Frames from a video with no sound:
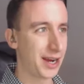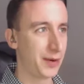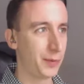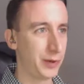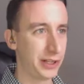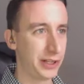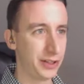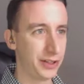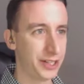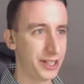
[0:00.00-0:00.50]
I
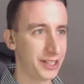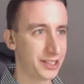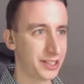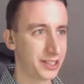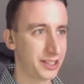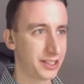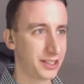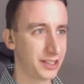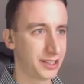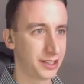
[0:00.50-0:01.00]
will need
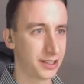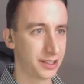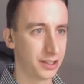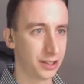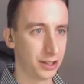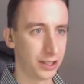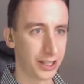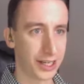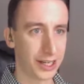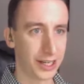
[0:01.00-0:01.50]
to
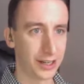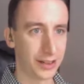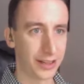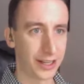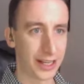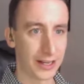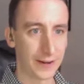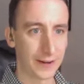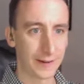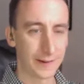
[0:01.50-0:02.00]
look into
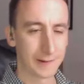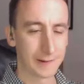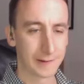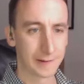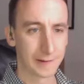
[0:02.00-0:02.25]
that.